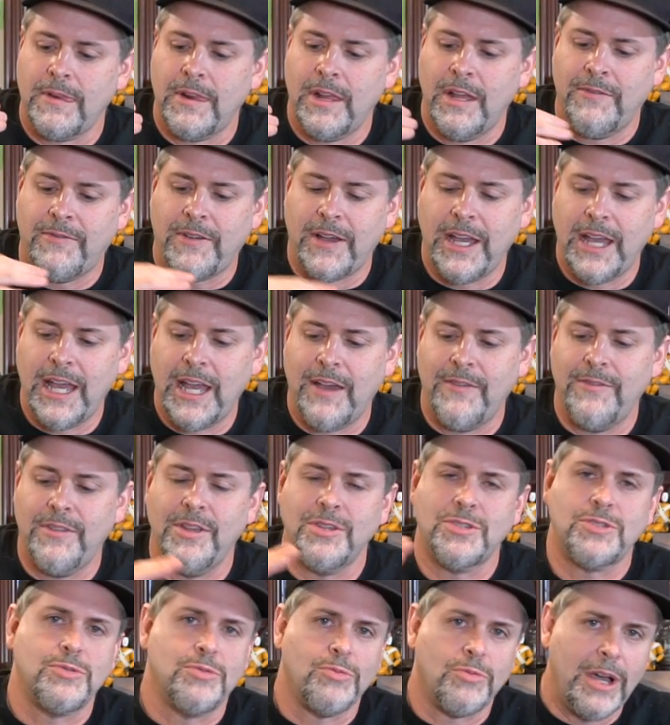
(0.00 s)
If I had
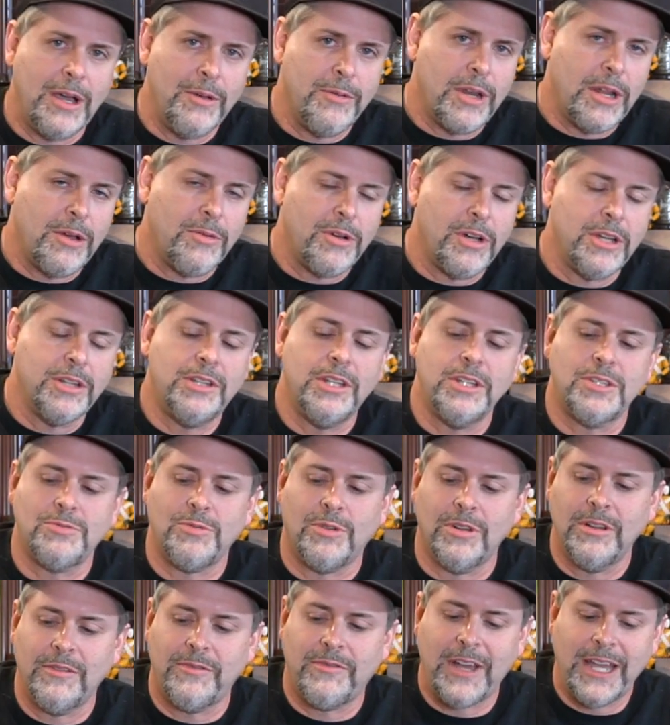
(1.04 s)
this, why would I want this?
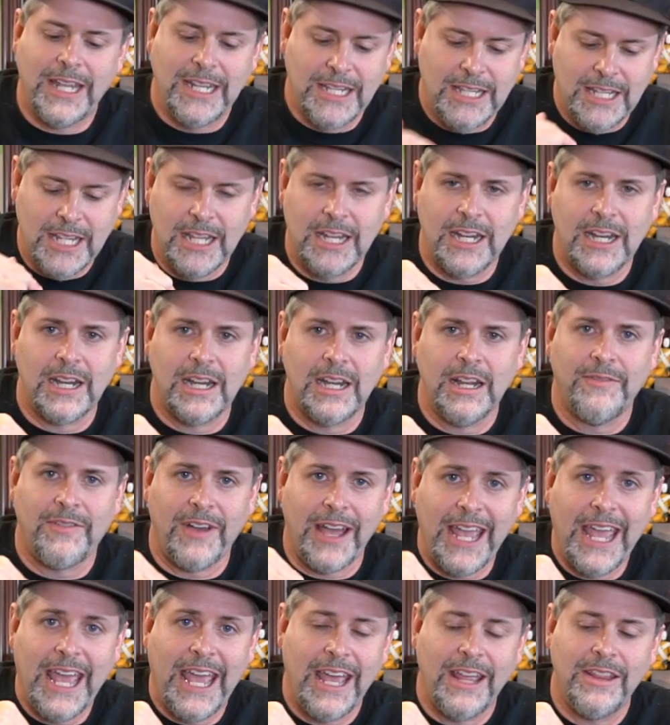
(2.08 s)
Well, if I
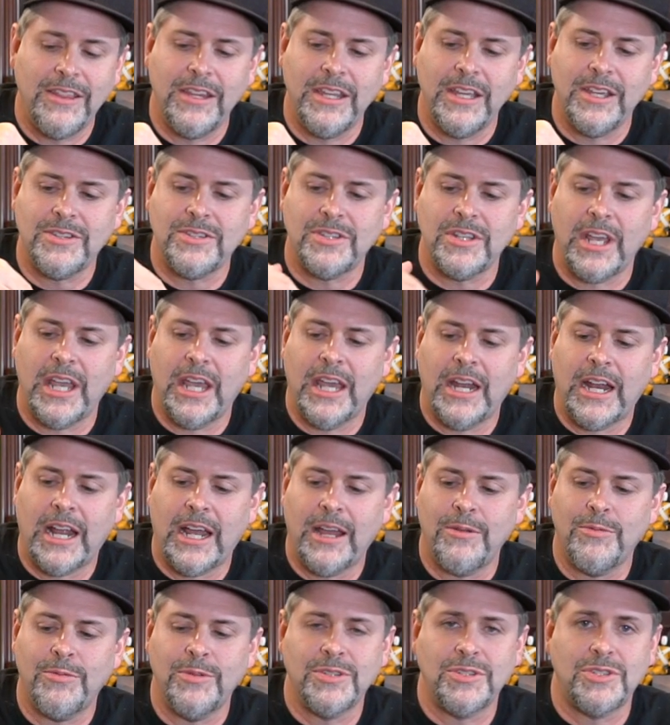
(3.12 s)
had this and
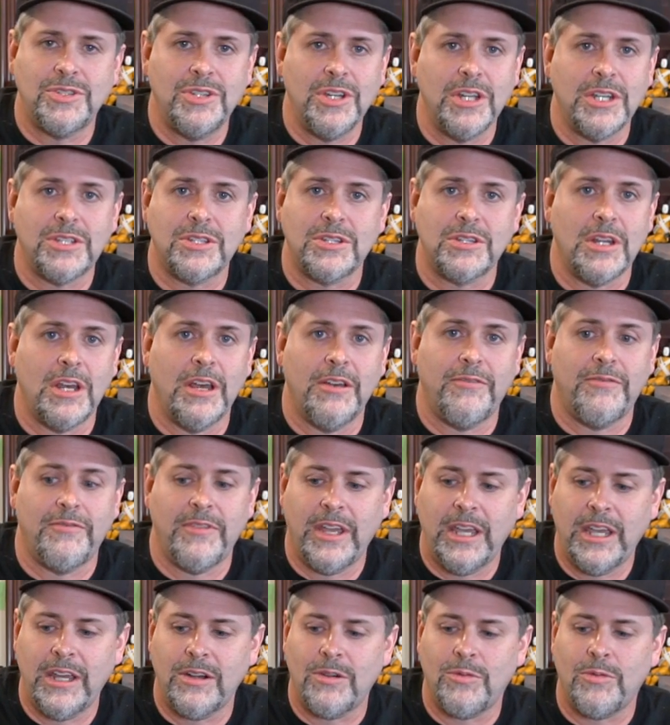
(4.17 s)
I was just a
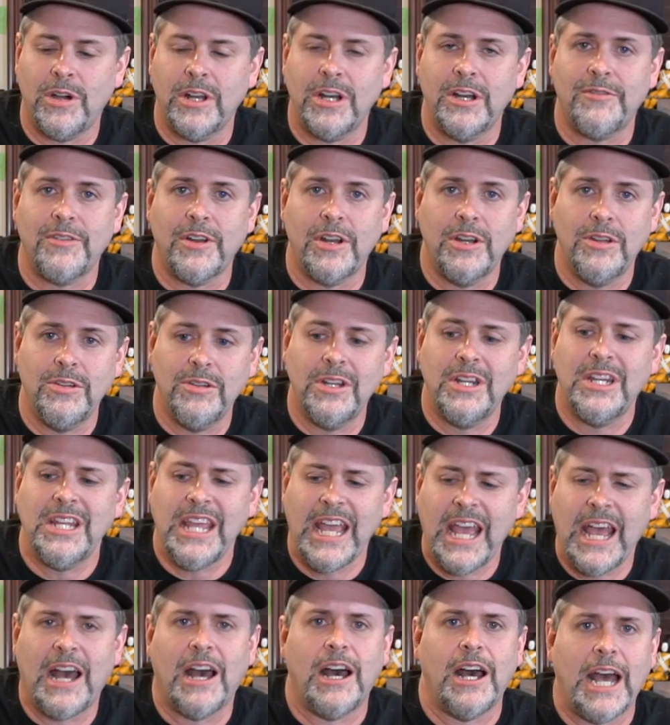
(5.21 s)
fan or whatever, I knew that,
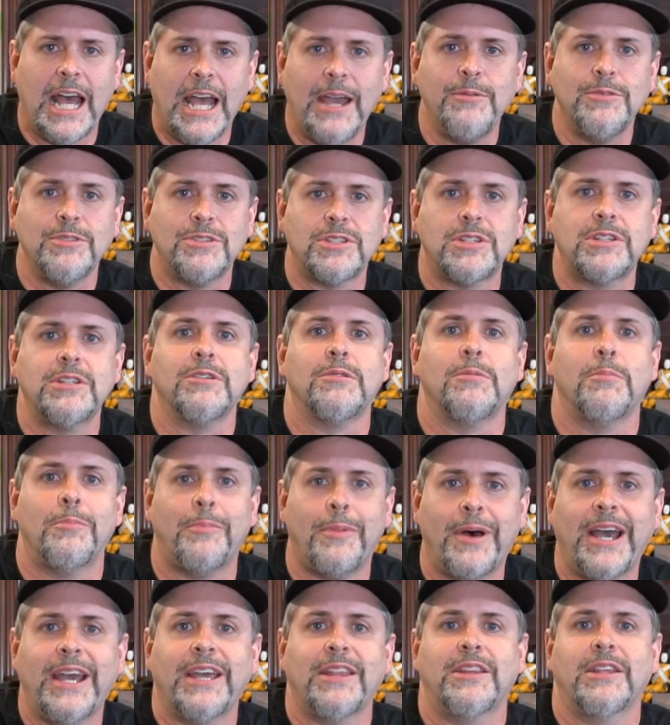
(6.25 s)
yeah, I would still
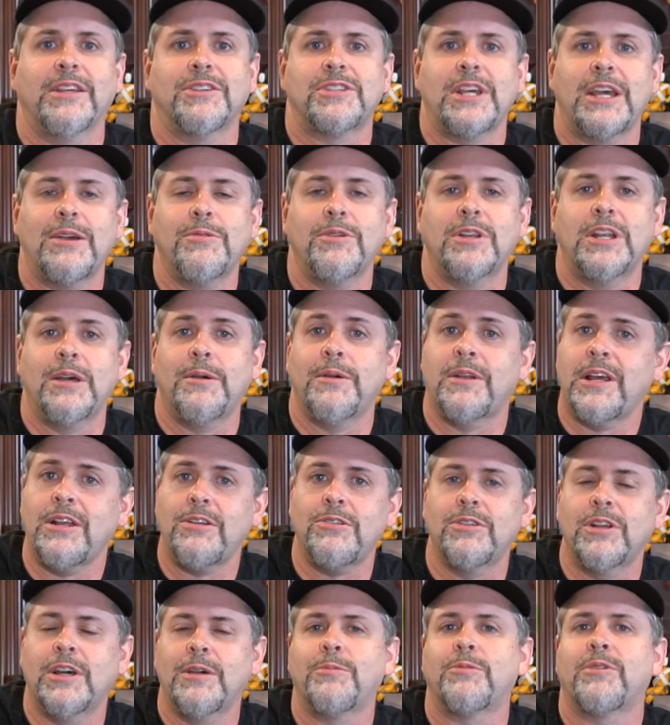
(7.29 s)
buy this. And I
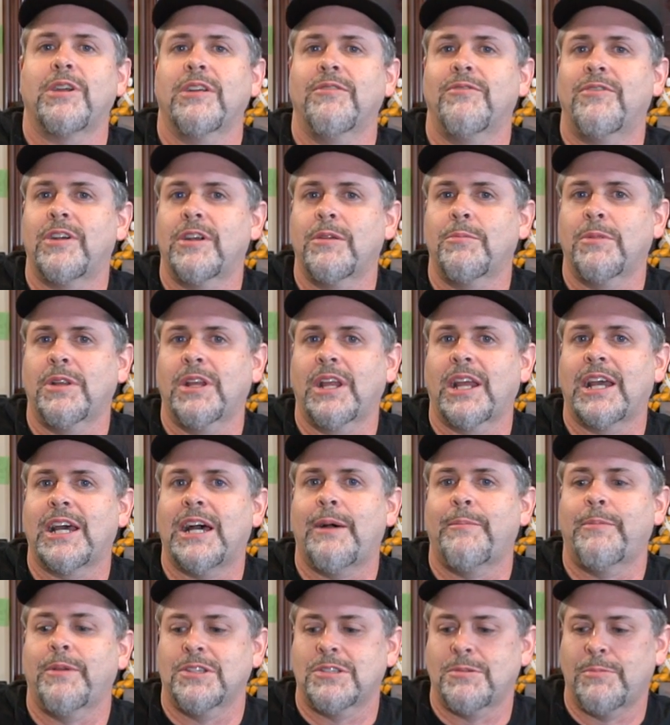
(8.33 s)
don't upgrade very many
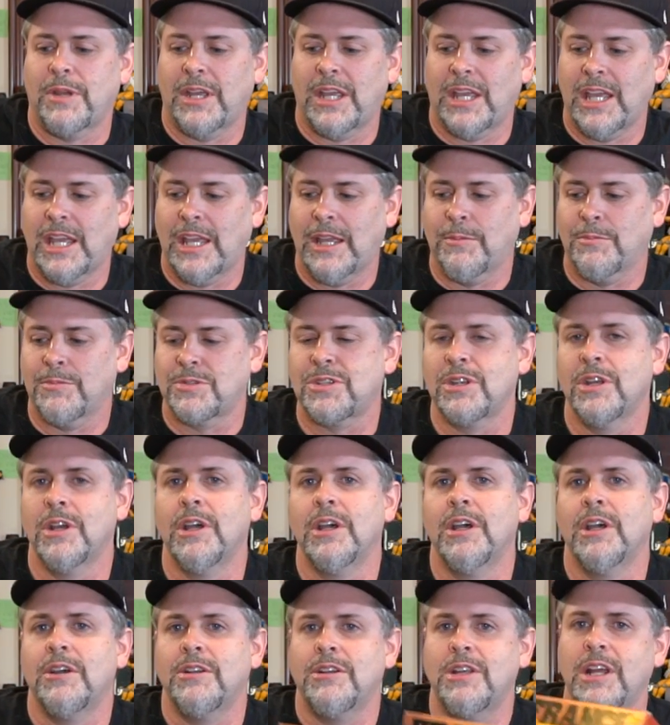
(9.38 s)
copies of my games.
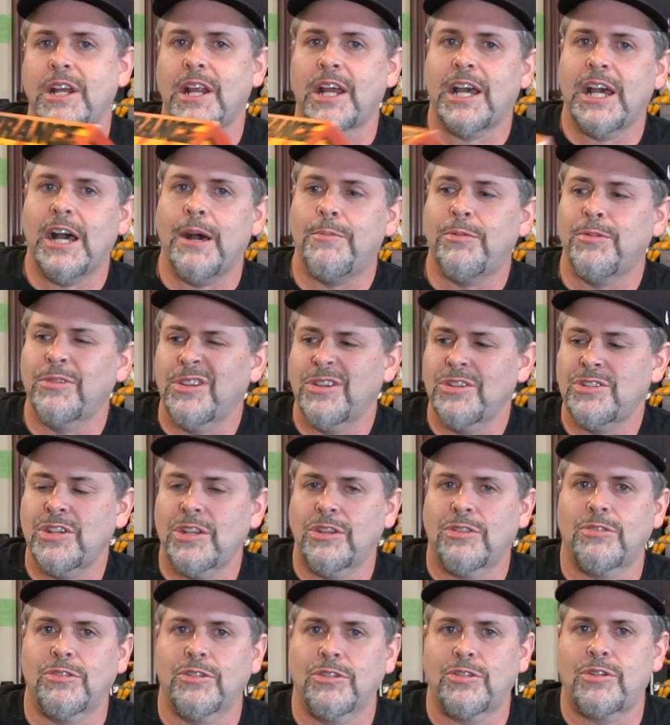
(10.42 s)
Done a couple, usually
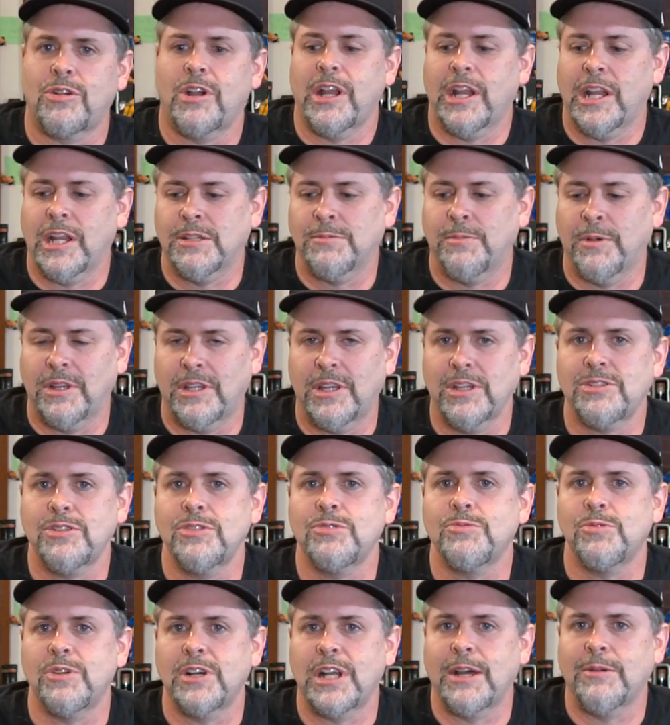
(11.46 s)
through trades, but this is
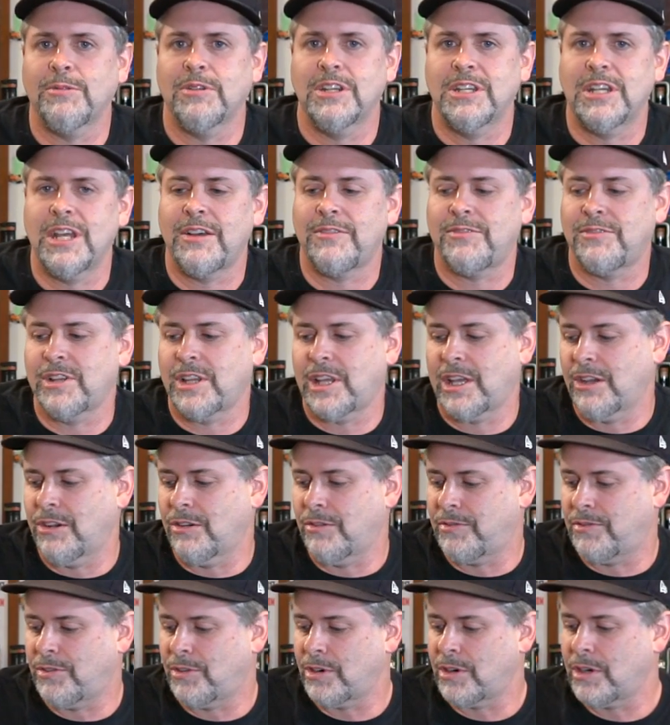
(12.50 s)
one I would definitely go
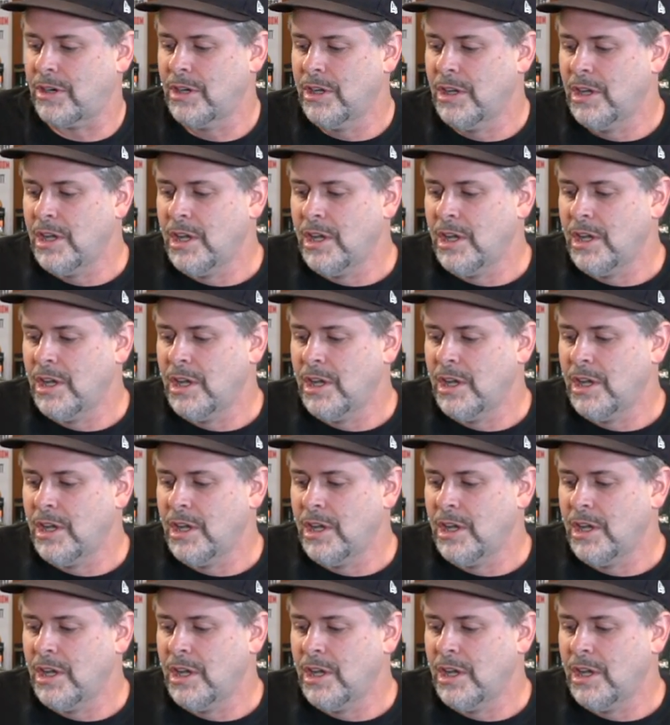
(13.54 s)
for.